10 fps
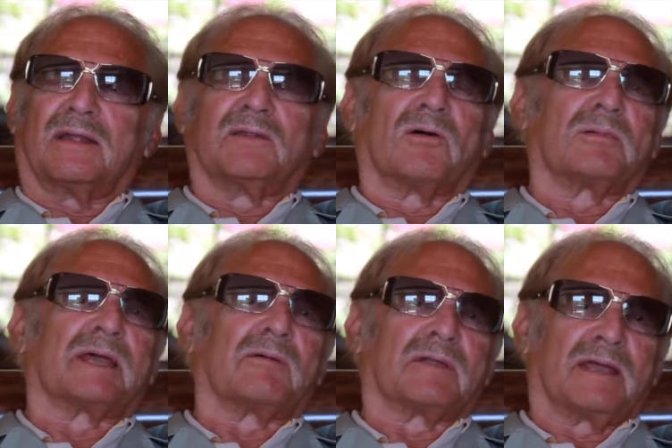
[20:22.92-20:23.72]

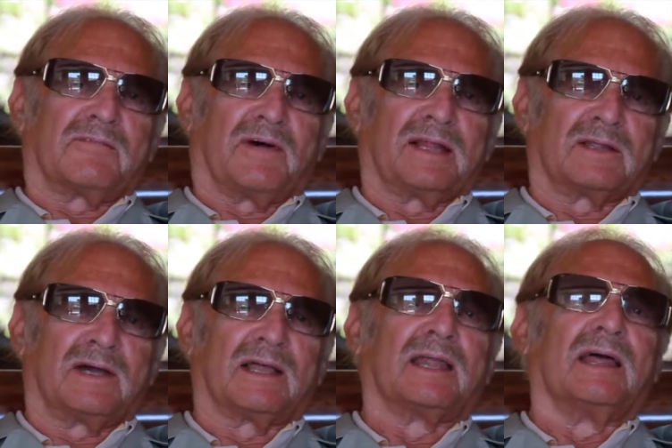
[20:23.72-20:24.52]
normally I would get final
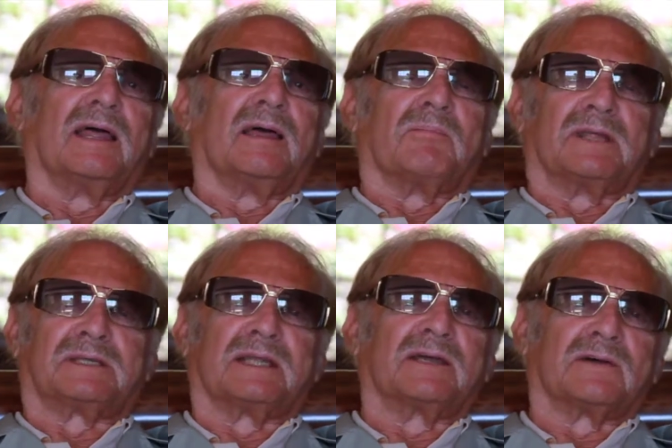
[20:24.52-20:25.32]
cut, but he
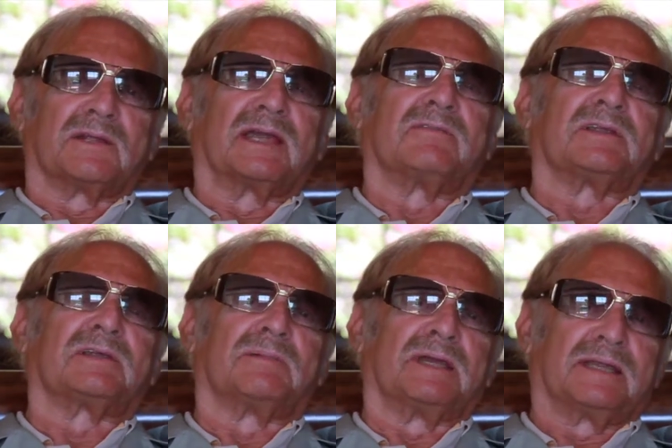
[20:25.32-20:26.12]
said he couldn't give it
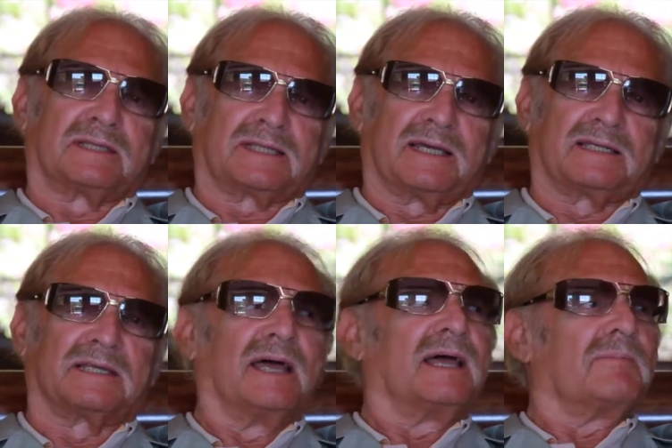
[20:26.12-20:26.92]
to me in this
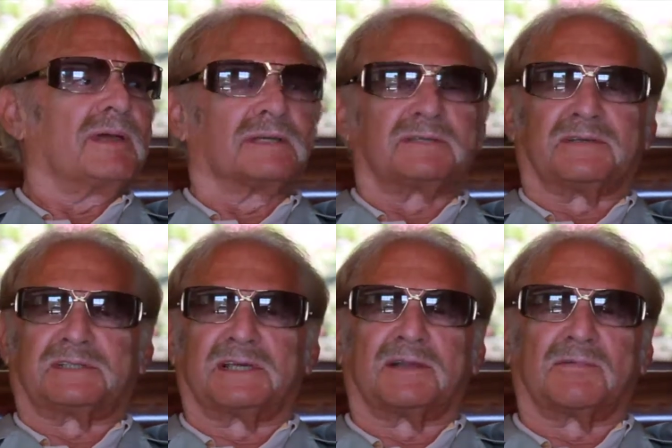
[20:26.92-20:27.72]
case because of
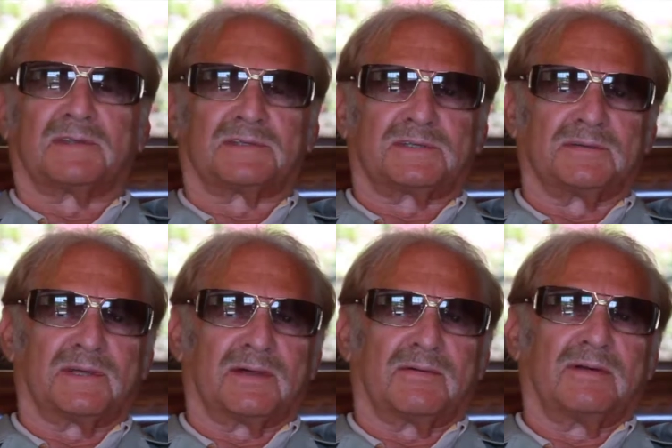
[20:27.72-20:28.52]
his deal with the
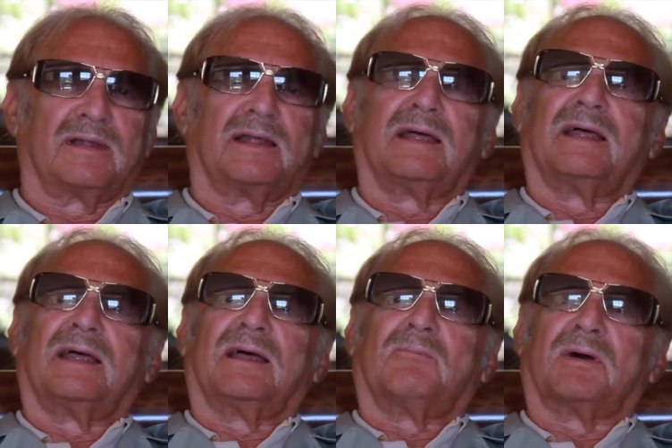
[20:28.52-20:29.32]
studio.
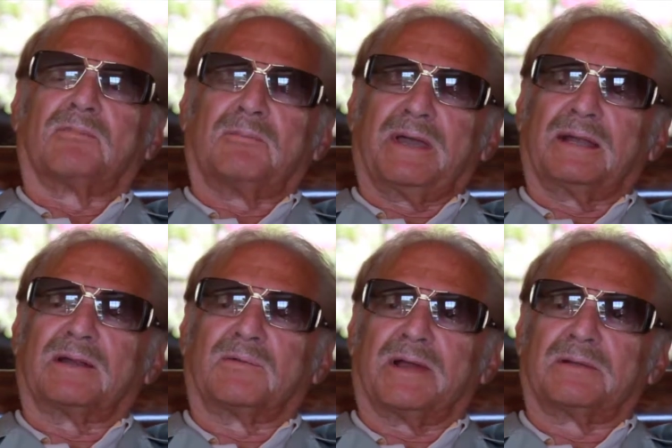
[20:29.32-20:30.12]
But we made
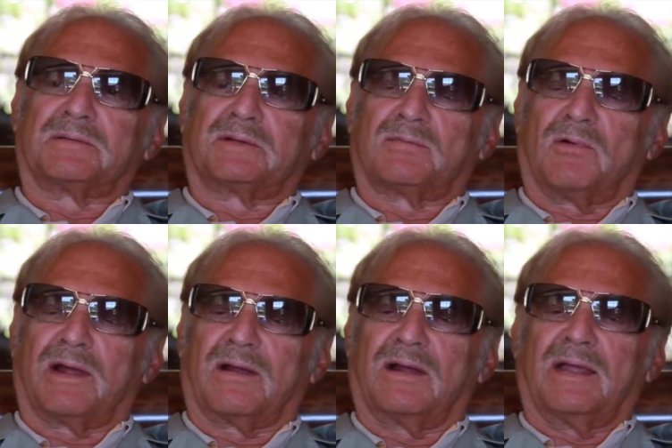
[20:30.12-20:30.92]
an arrangement
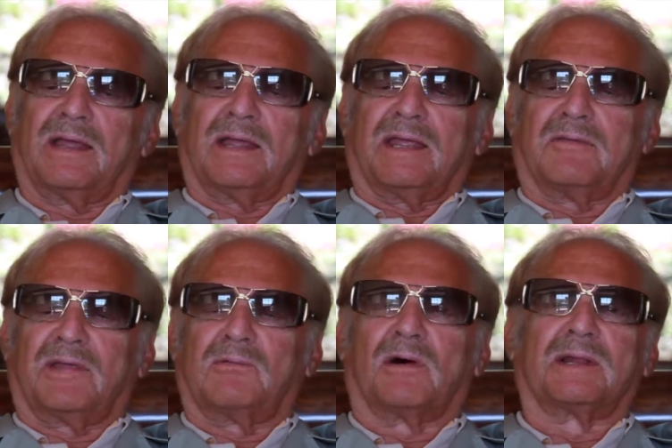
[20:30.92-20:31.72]
where
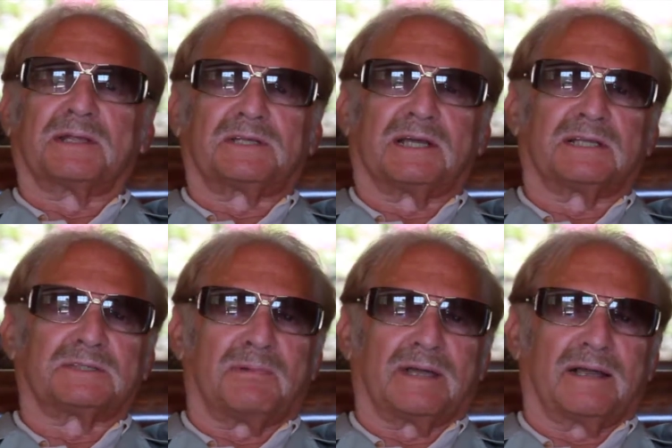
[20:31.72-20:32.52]
if he wanted to
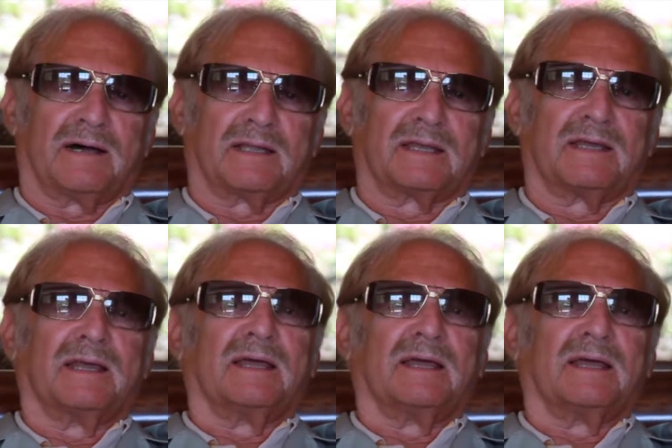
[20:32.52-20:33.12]
challenge my cut,